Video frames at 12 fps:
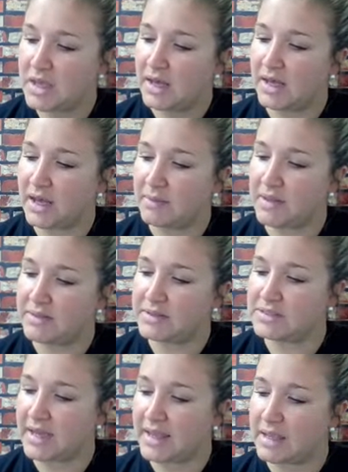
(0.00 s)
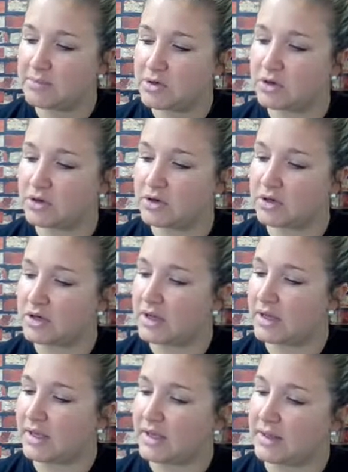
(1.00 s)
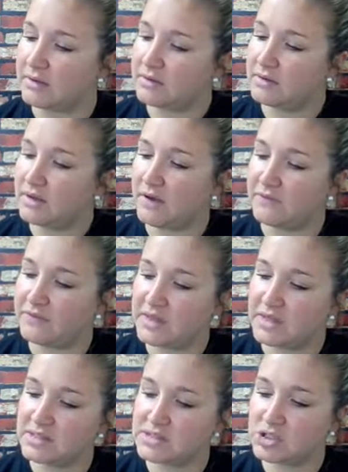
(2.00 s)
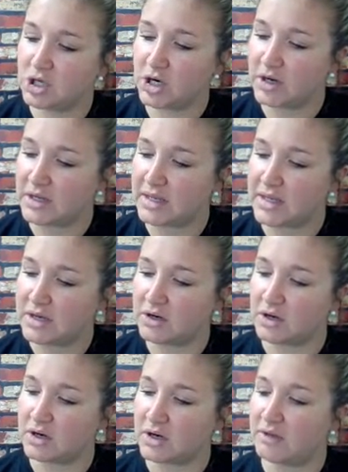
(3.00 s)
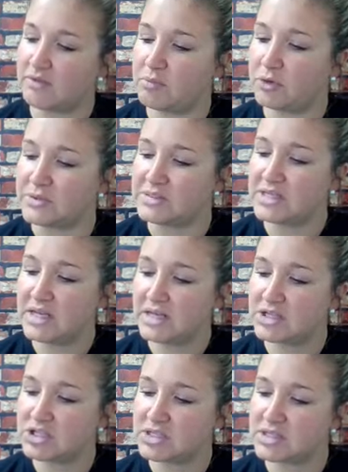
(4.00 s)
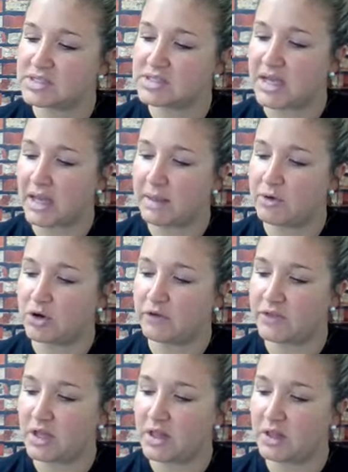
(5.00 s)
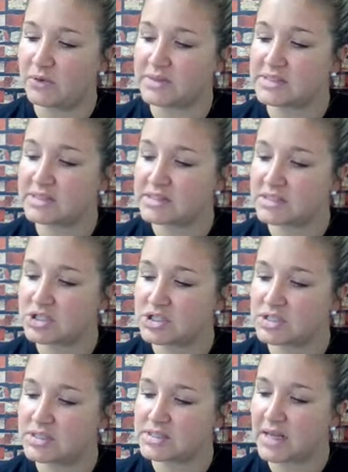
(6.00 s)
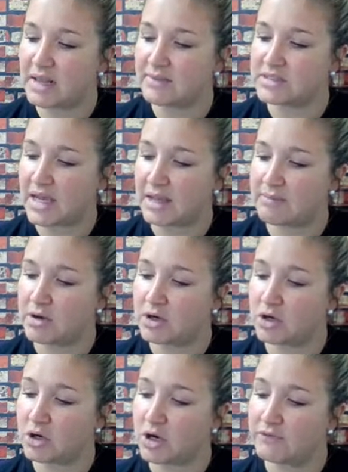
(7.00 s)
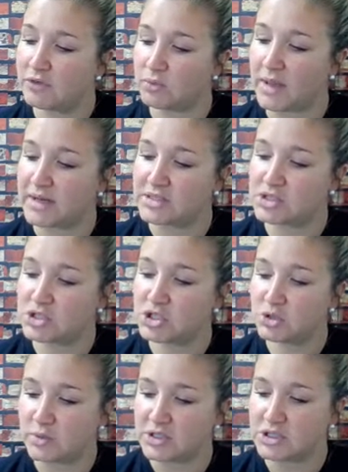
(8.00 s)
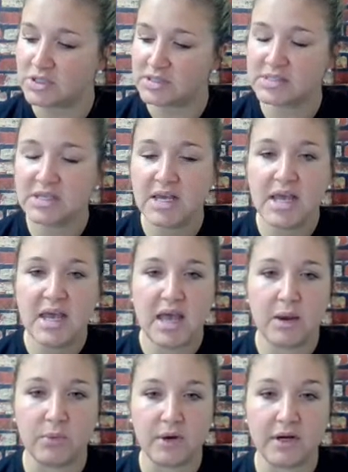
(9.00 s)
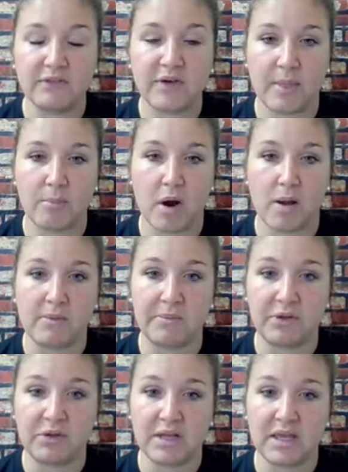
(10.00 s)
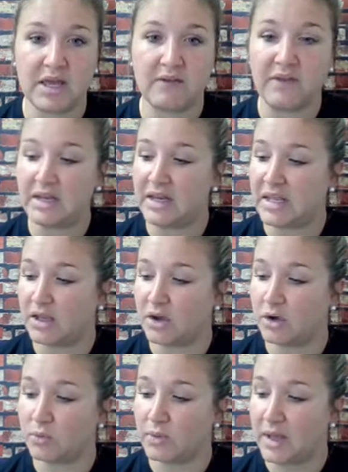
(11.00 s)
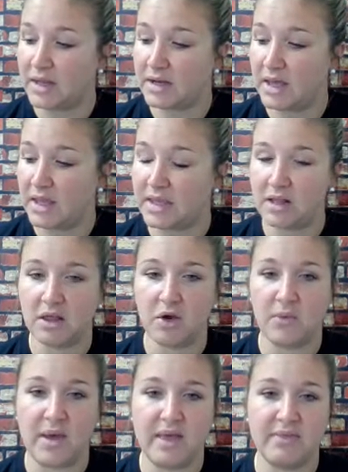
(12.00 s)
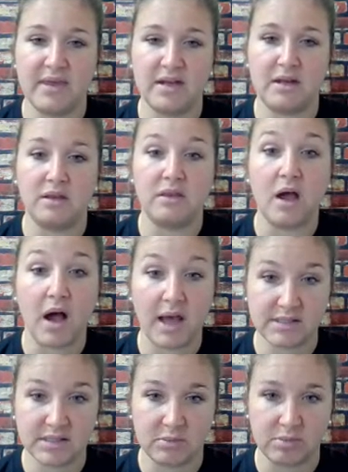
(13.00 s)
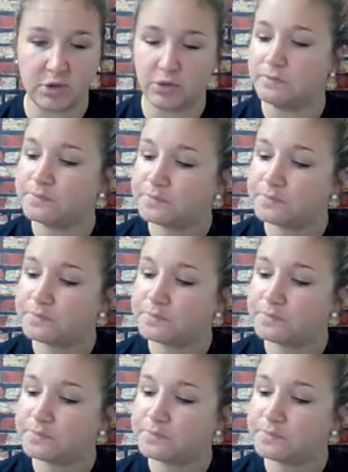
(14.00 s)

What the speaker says: And the diameter of this target here of the blue is 10 inches, the diameter of the yellow is 6 inches, and the diameter of the red is 2 inches. And we're going to find the probability of hitting a red, a yellow, and then not a blue.